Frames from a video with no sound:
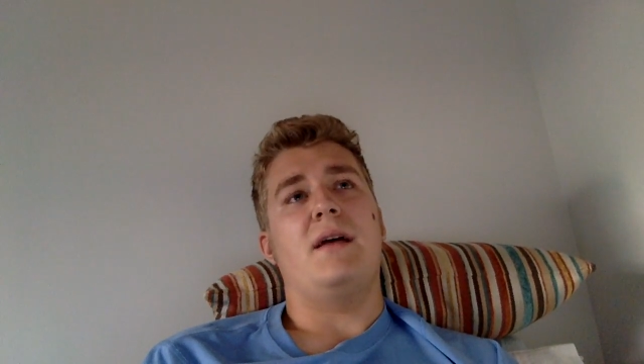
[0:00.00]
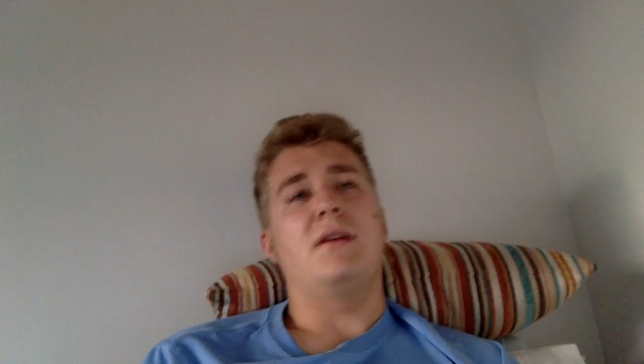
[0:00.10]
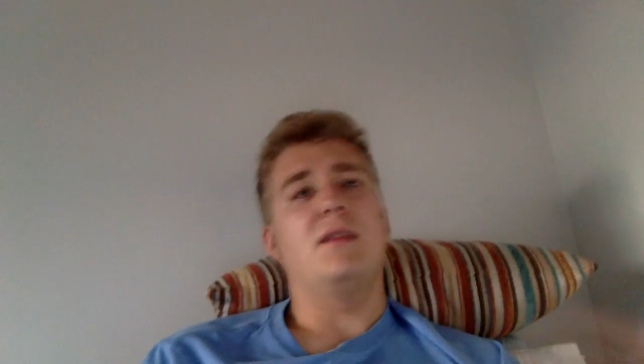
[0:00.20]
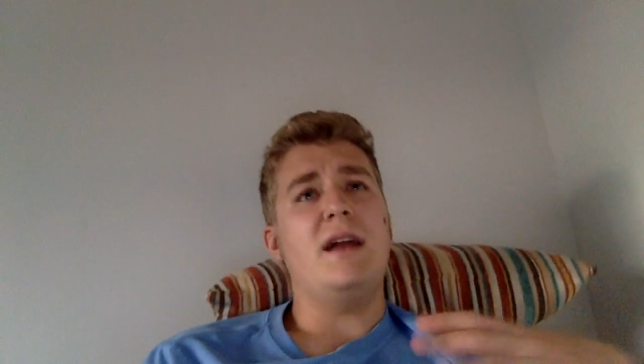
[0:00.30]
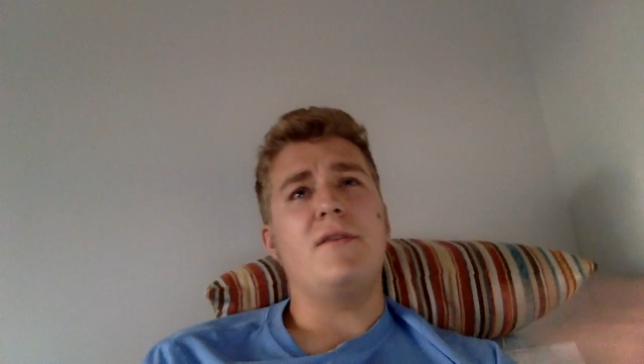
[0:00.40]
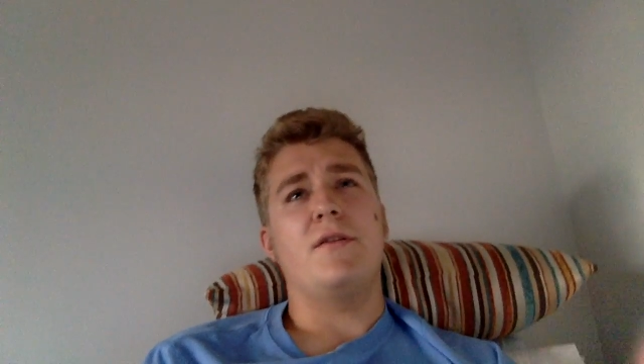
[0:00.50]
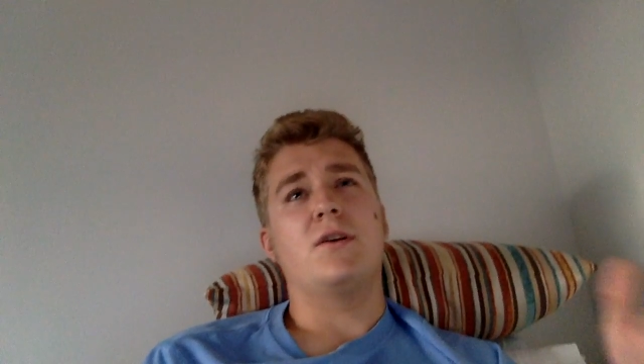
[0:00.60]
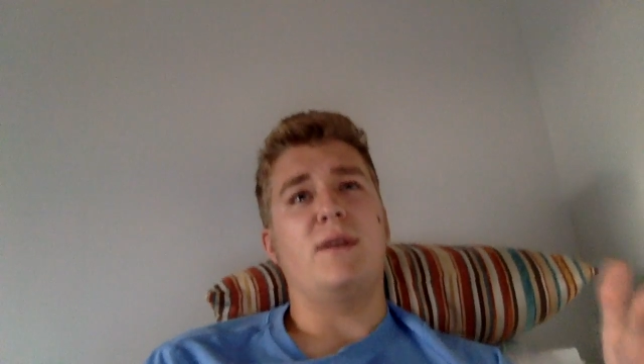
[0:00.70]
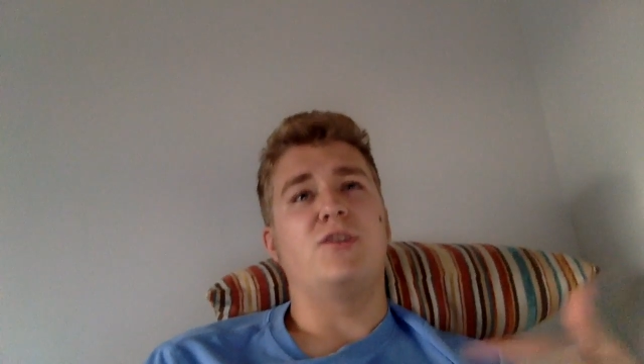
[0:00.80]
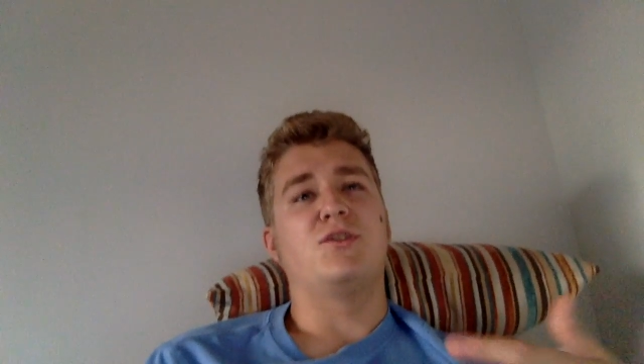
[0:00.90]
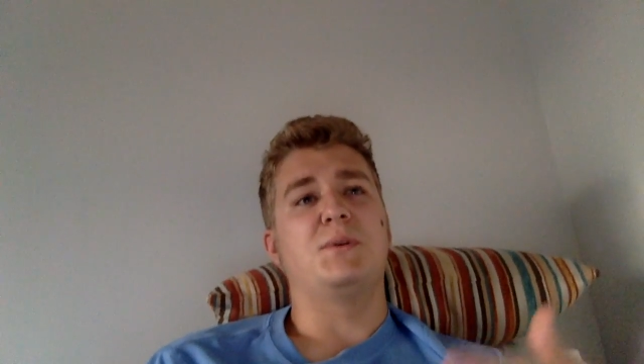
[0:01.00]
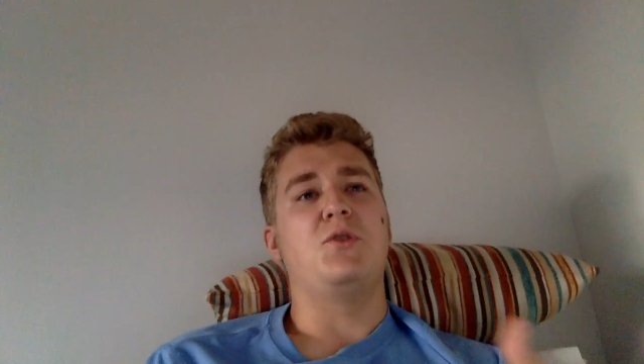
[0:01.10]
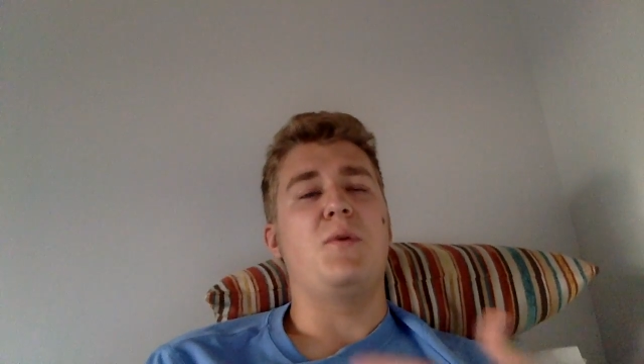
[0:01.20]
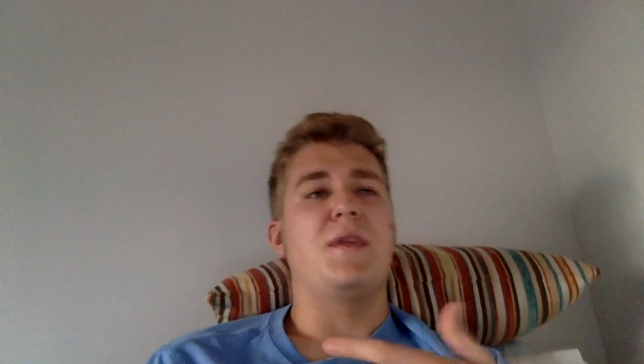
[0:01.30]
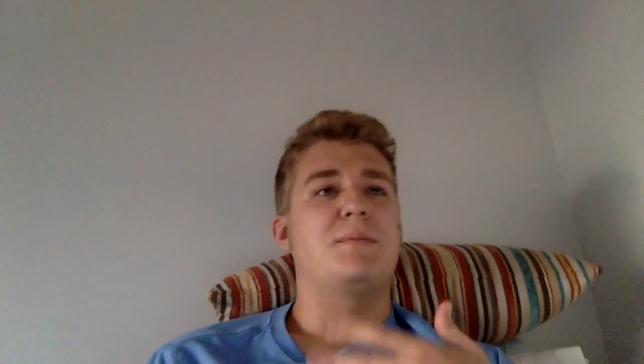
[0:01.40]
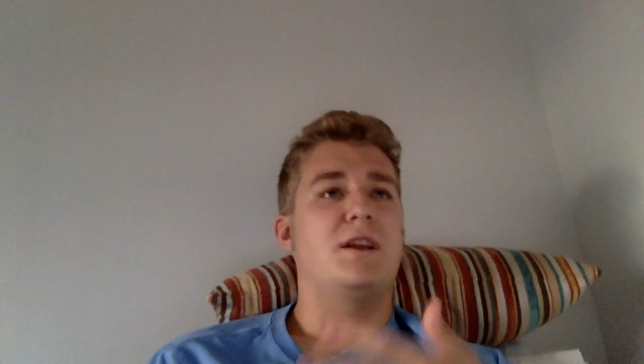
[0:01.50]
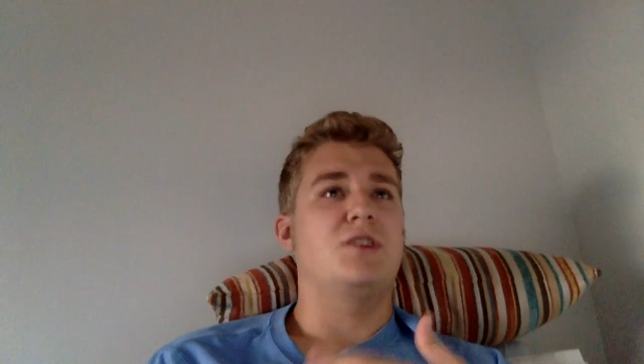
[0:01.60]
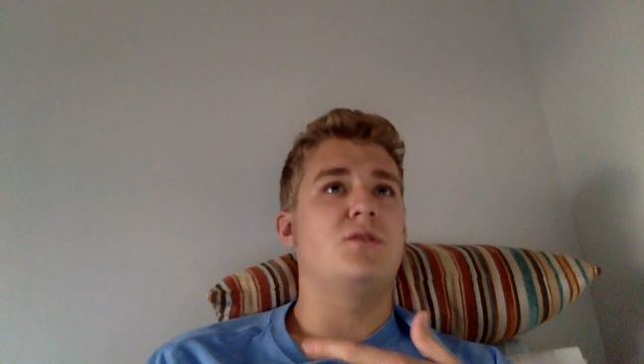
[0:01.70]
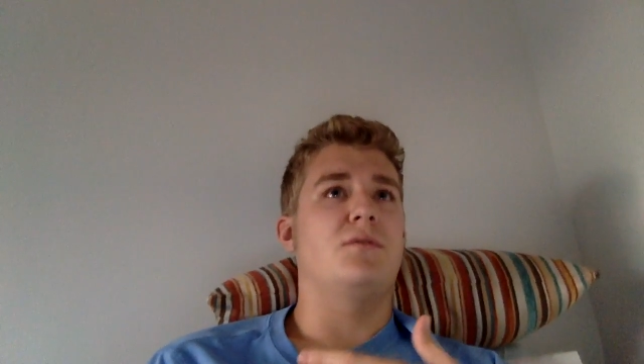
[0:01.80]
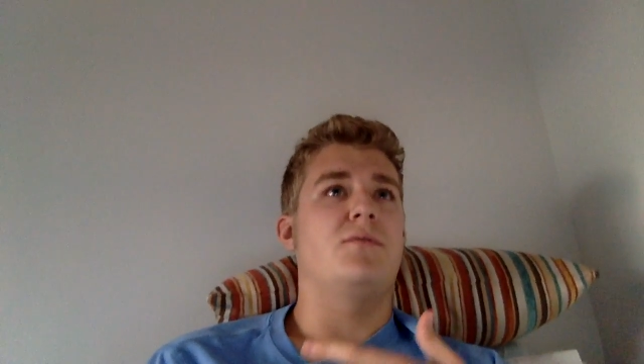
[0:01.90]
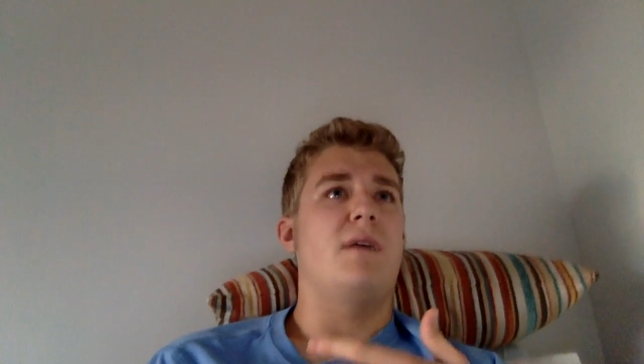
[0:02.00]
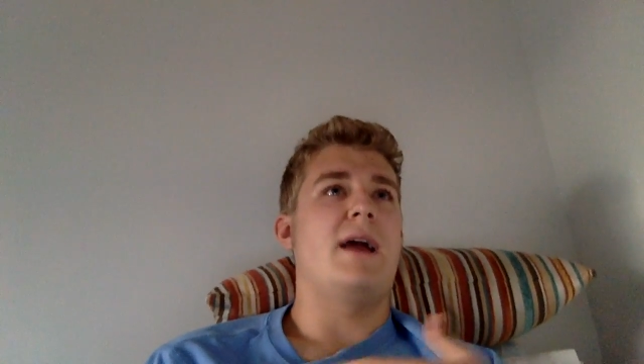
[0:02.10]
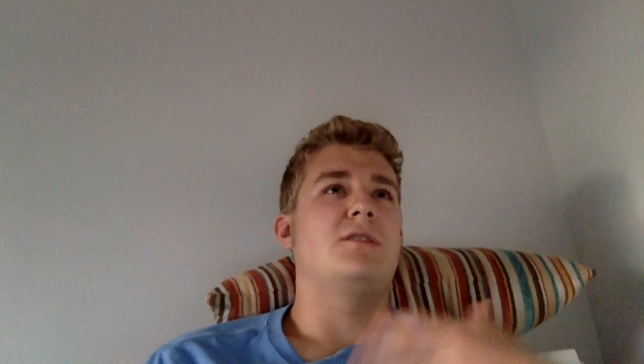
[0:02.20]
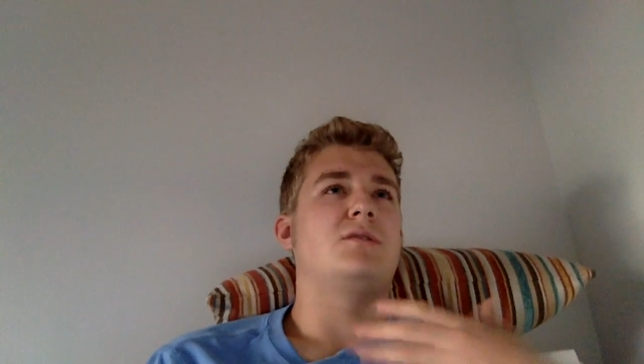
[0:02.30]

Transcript: a lot of other collectors were doing this, but I